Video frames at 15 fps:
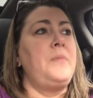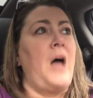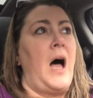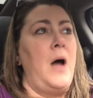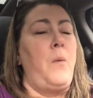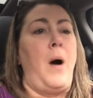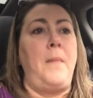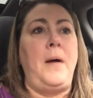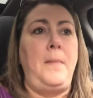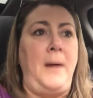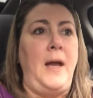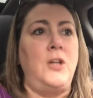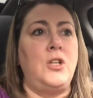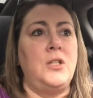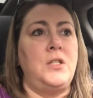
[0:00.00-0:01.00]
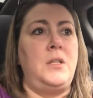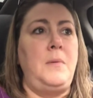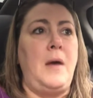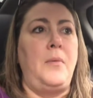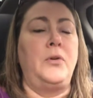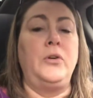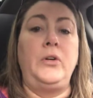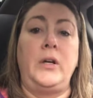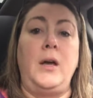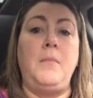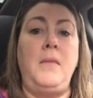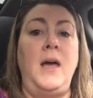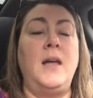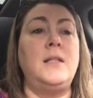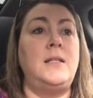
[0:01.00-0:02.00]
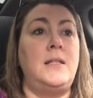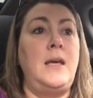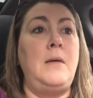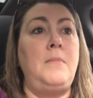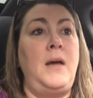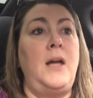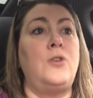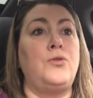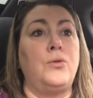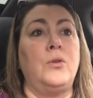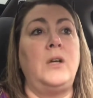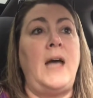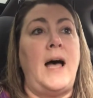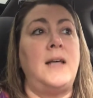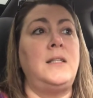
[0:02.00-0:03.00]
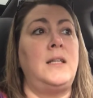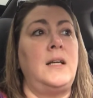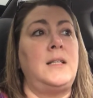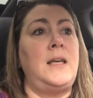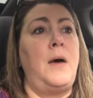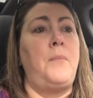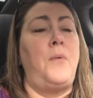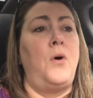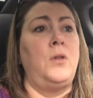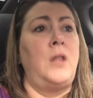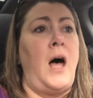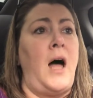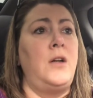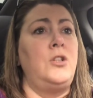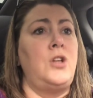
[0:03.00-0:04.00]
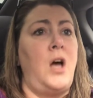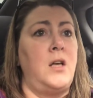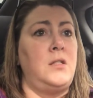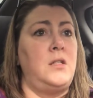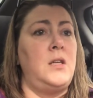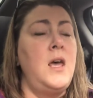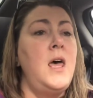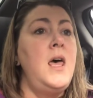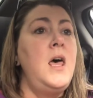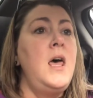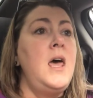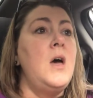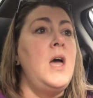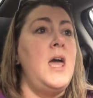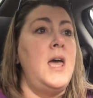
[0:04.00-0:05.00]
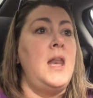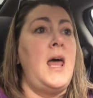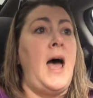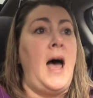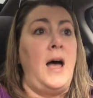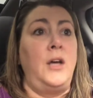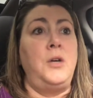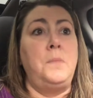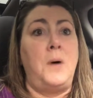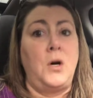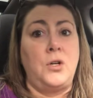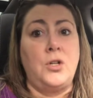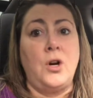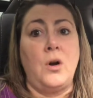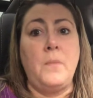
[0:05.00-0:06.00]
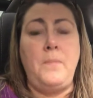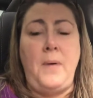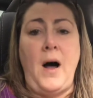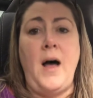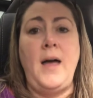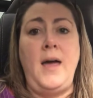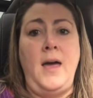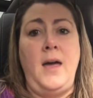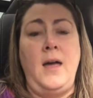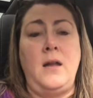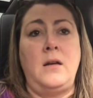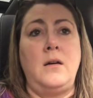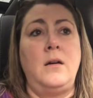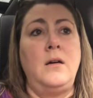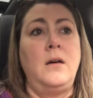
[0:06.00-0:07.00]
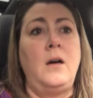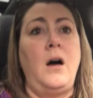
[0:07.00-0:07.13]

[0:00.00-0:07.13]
I want my patients to be able to look at me and see me truly as an example, not just in acupuncture, but in,